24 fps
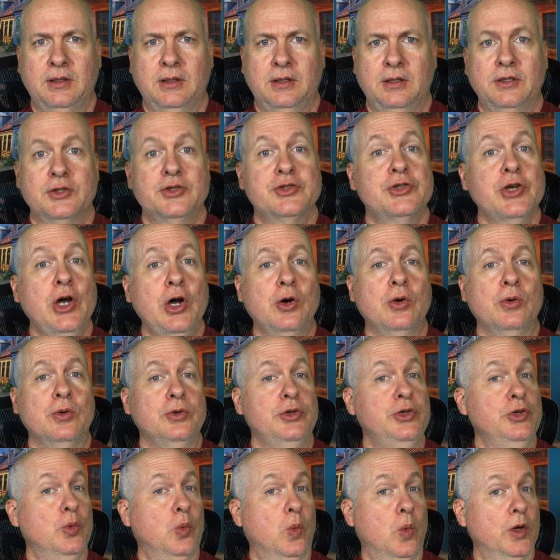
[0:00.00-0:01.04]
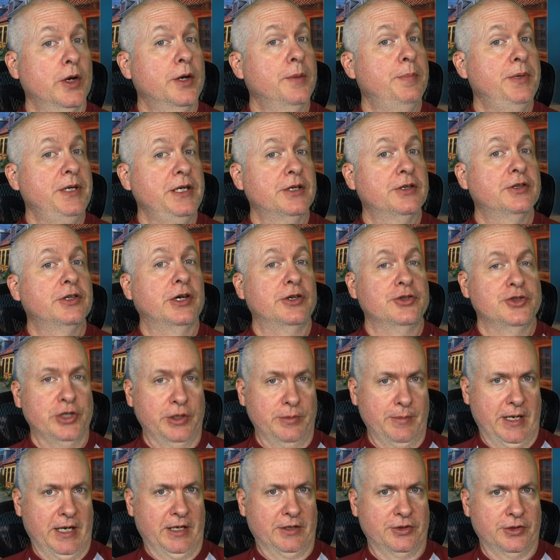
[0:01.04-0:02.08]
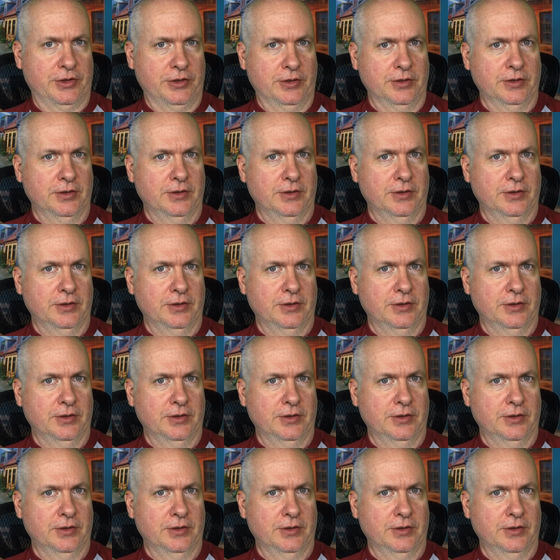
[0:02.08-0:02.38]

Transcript: So, you want to be a dungeon master.